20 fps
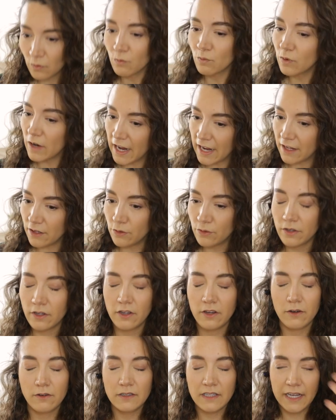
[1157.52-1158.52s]
Baby right, steps. You can
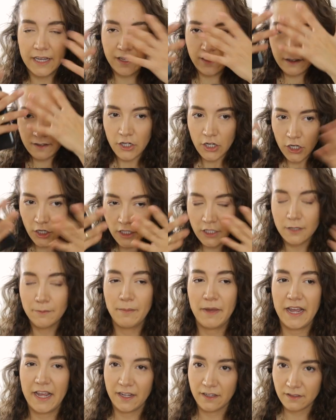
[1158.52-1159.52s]
go like curtain
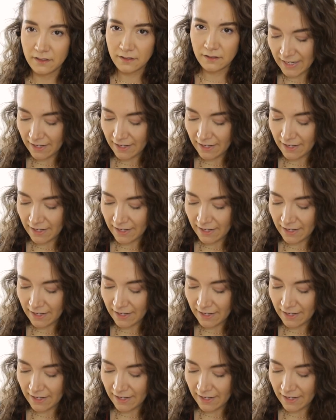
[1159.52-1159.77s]
bangs.